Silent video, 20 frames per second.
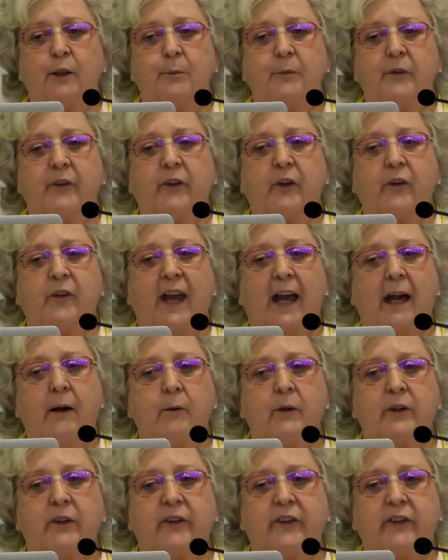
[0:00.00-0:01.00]
So that
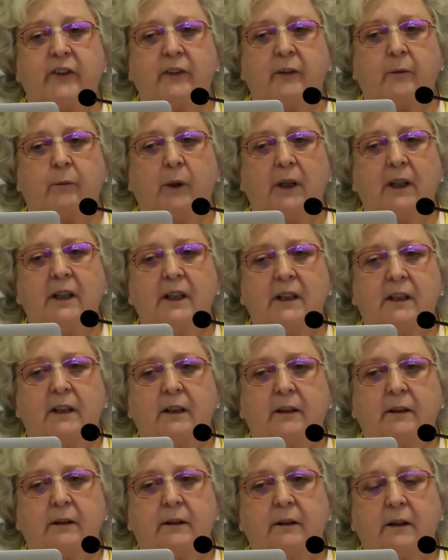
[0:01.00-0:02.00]
was really,
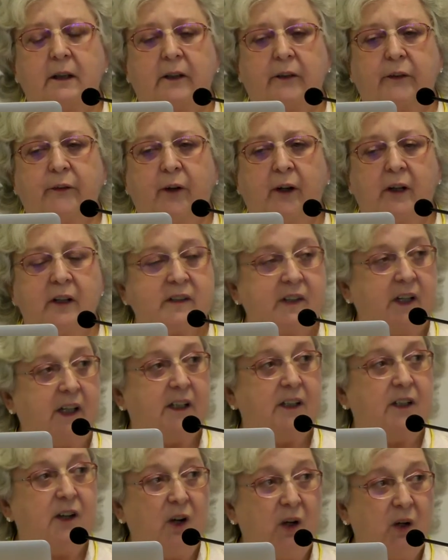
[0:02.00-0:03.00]
as far as I
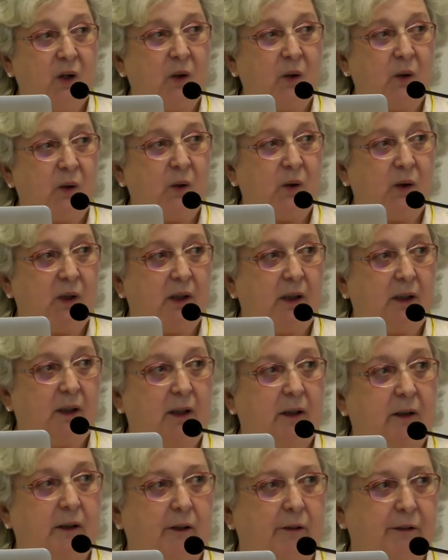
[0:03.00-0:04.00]
know,
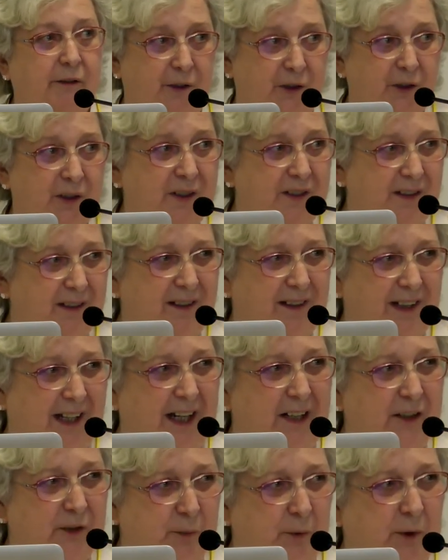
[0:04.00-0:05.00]
the first
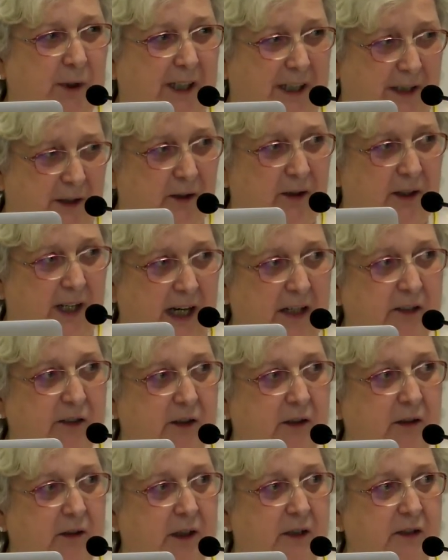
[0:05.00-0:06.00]
actual
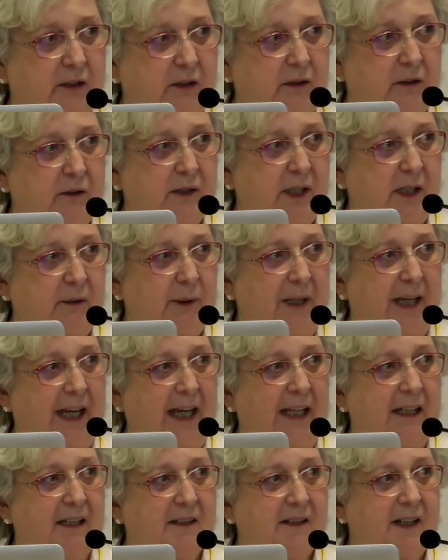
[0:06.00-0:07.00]
international issue that we
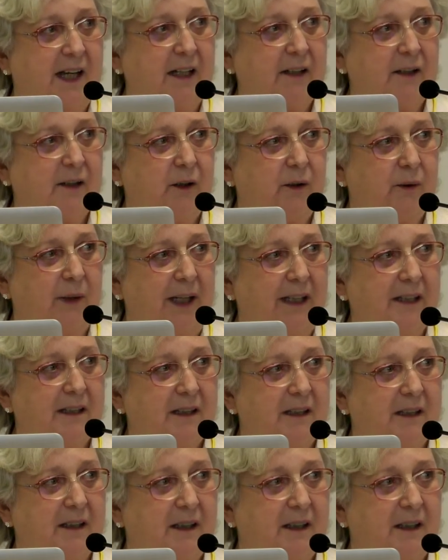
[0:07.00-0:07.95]
had. Is that correct?